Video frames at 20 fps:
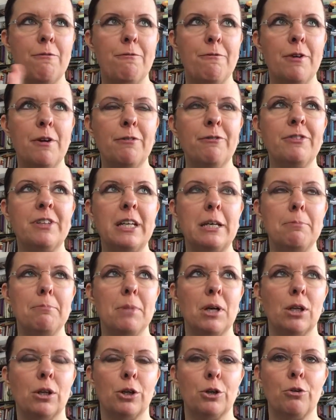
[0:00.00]
fifty
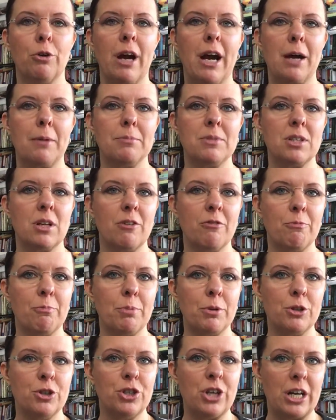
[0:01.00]
milligrams of
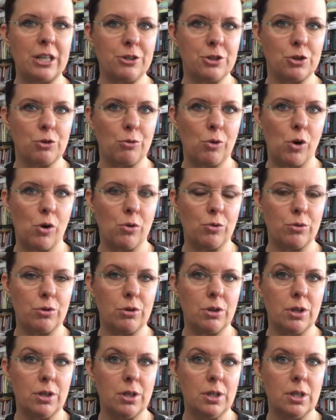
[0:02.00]
progesterone
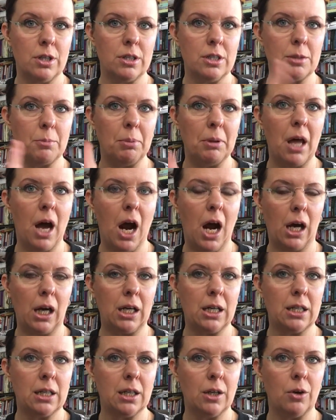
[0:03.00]
to
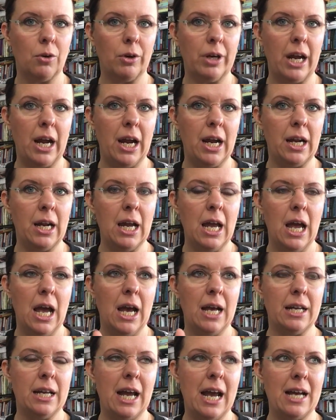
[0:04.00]
block, okay?
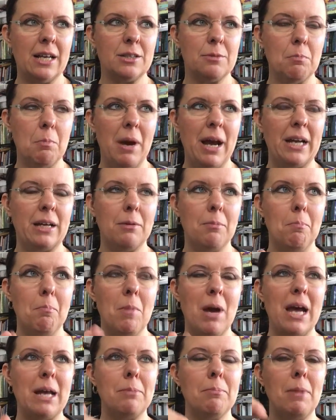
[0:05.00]
And as men
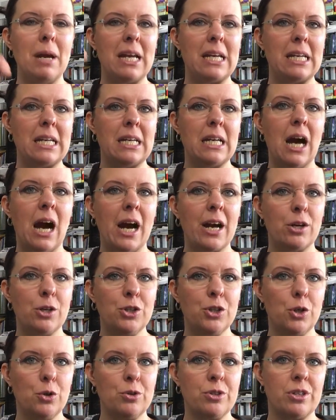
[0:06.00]
men may need higher
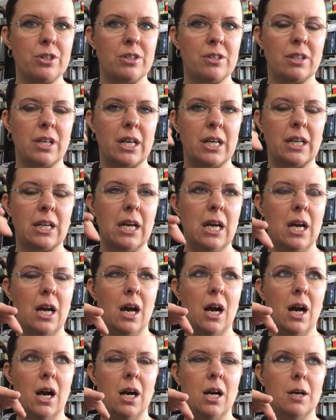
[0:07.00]
doses, like
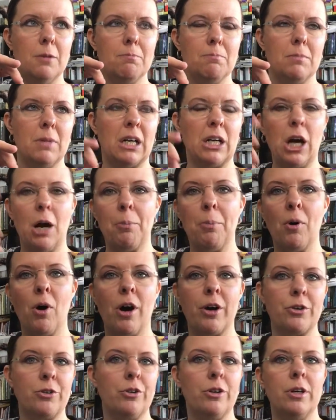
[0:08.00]
um, a couple
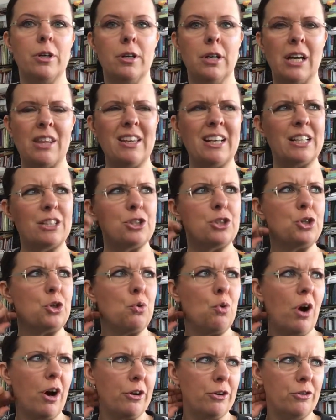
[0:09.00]
hundred, I think it's
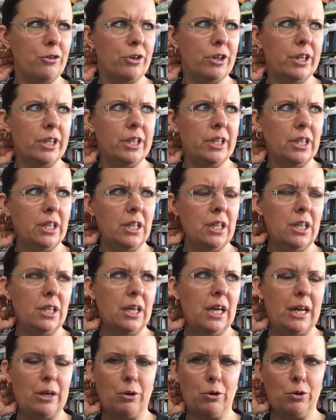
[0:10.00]
two hundred,
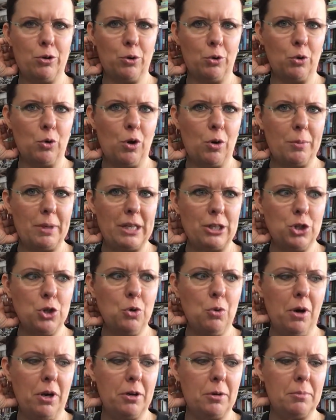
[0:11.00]
I don't don't quote me,
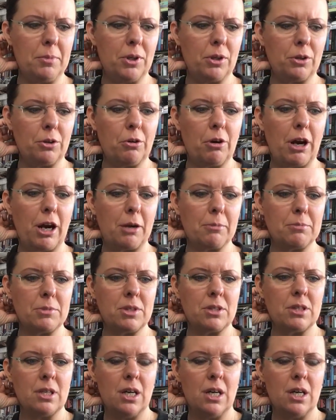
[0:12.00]
two hundred milligrams